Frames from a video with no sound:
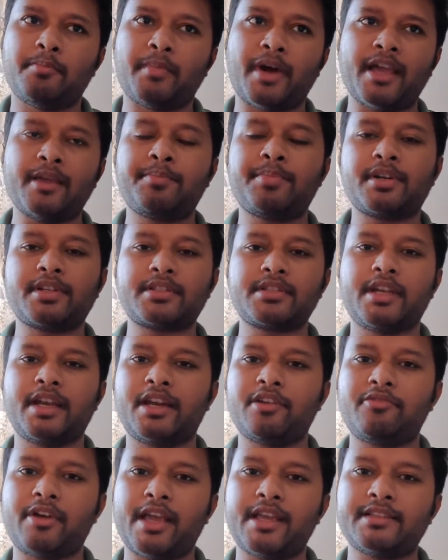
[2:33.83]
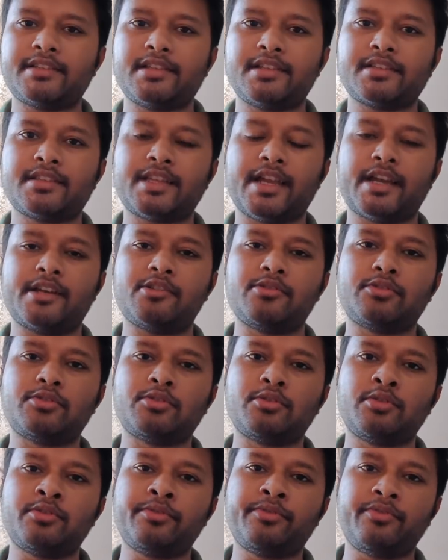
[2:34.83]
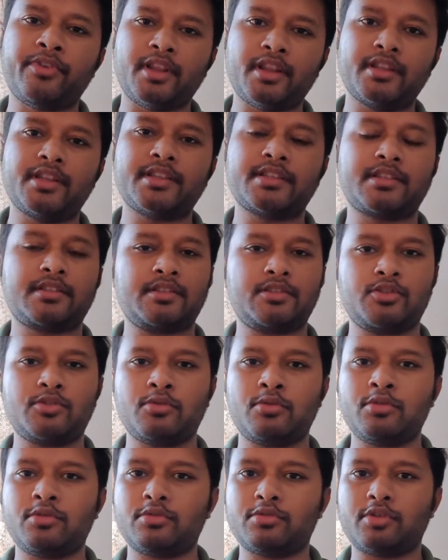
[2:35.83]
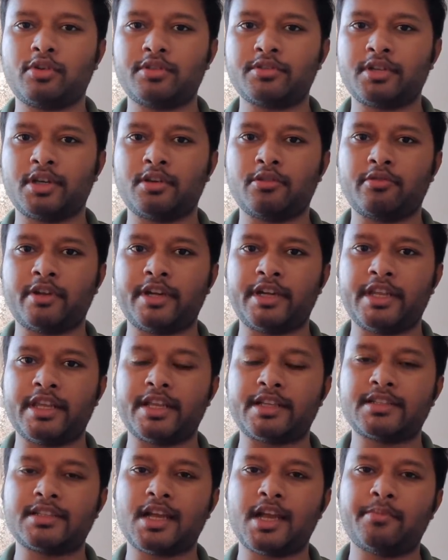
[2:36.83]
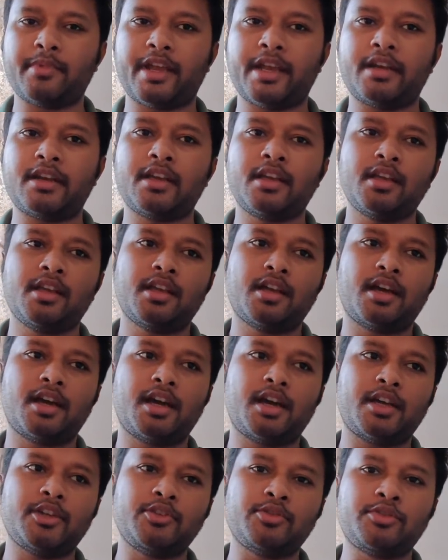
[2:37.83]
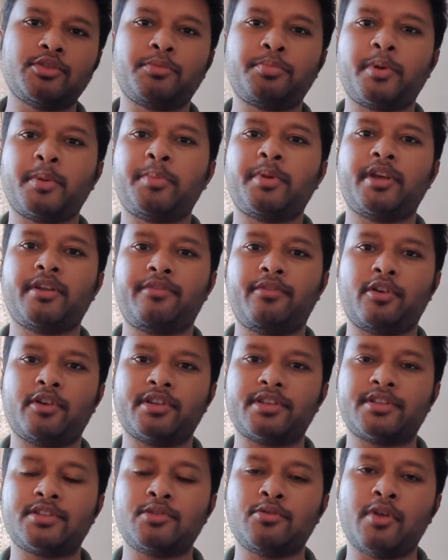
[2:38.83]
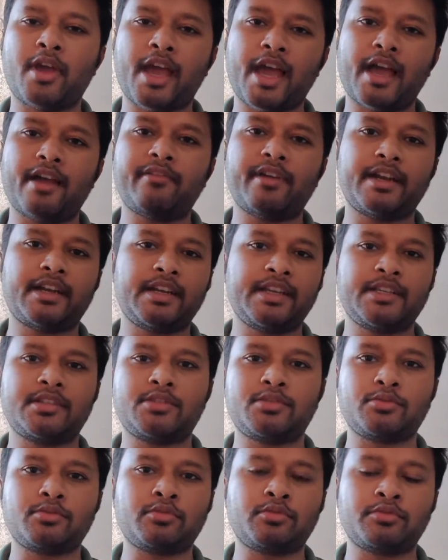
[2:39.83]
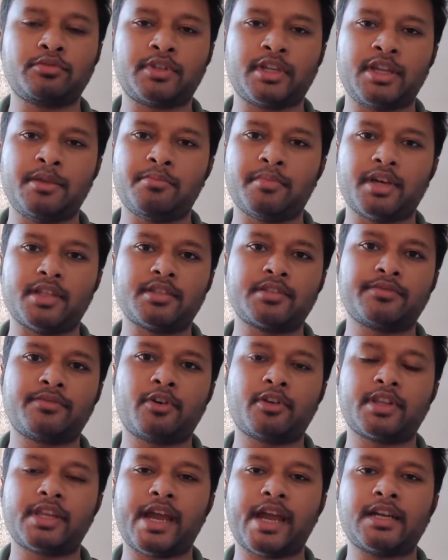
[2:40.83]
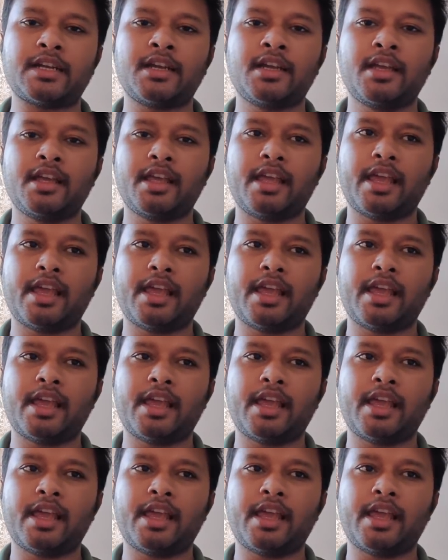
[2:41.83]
My personal advice is that you should fill this June two thousand twenty exam, and uh, you should prepare for this. You have at least two to three months for that.